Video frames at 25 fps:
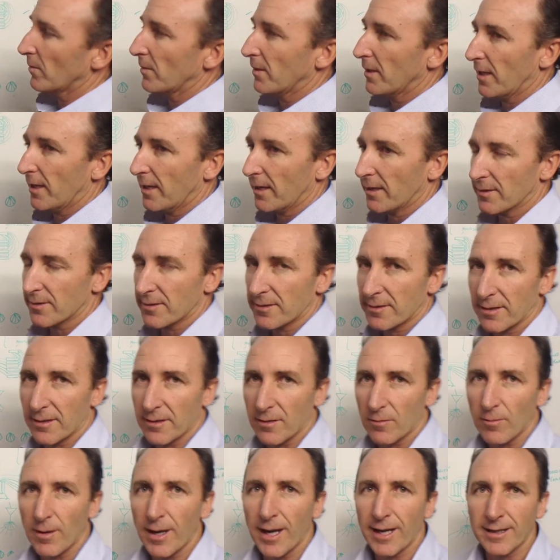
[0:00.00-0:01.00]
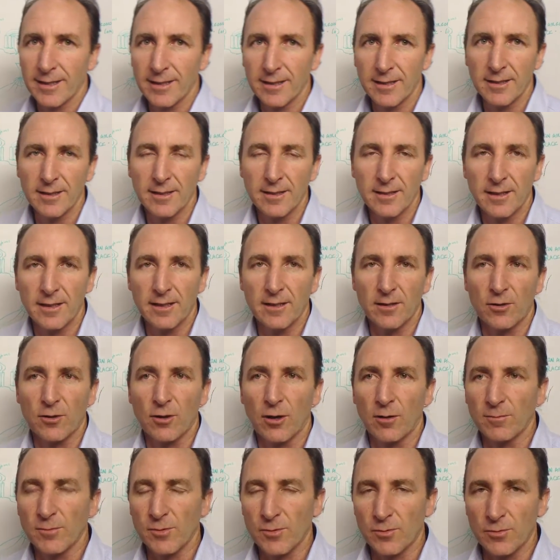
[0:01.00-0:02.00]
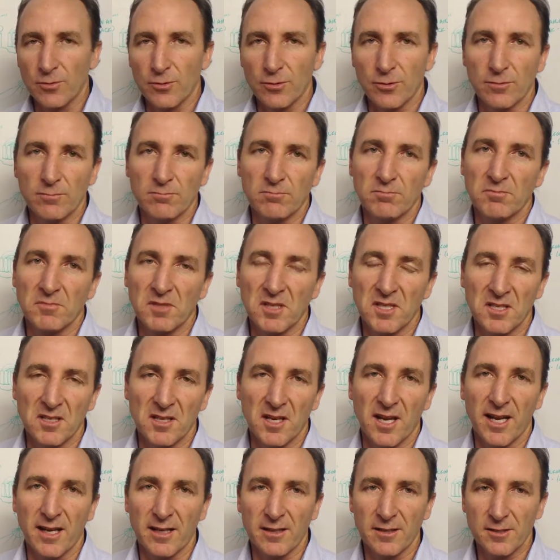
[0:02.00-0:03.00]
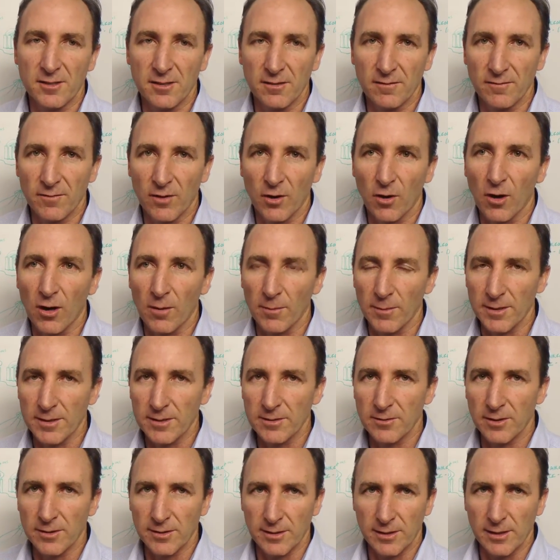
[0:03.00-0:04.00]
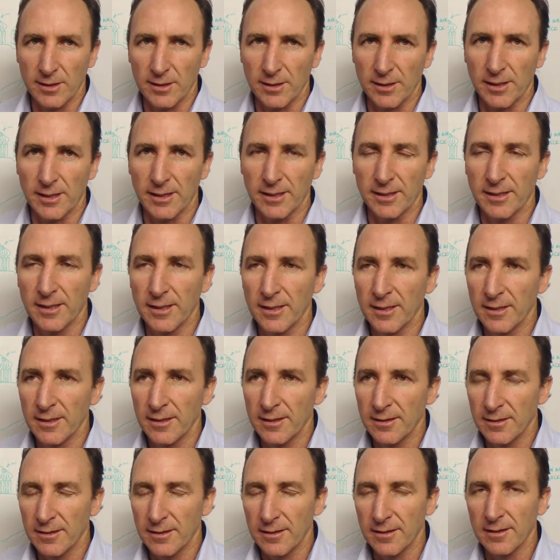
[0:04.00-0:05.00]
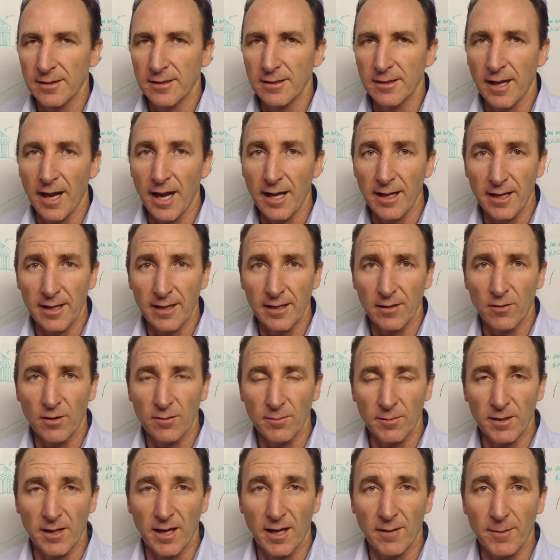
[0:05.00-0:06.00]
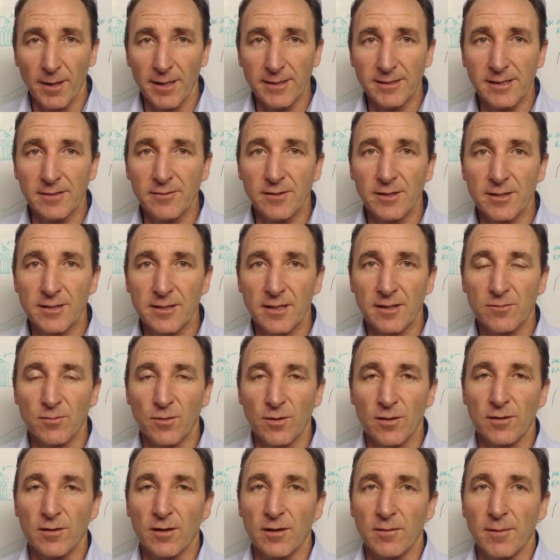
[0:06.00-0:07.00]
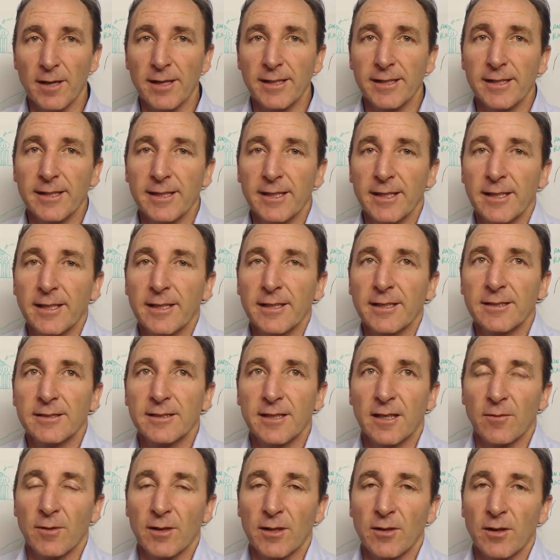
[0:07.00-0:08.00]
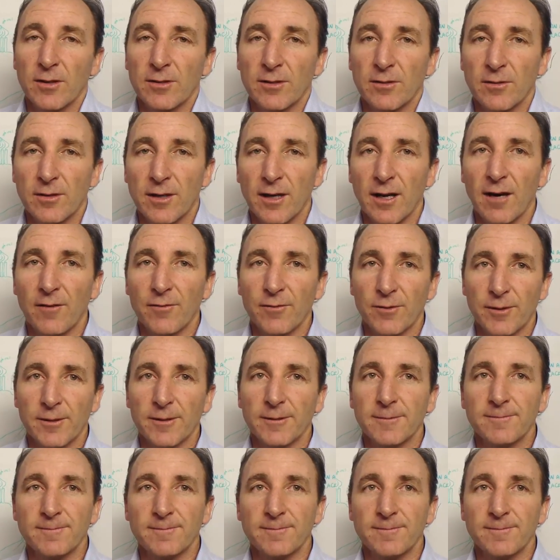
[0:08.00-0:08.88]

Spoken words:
be housed in a rack, in a comms room, in an air conditioned environment. It's nice and clean. The head end equipment, MATV stuff's worth a lot of money, so we like to look after it.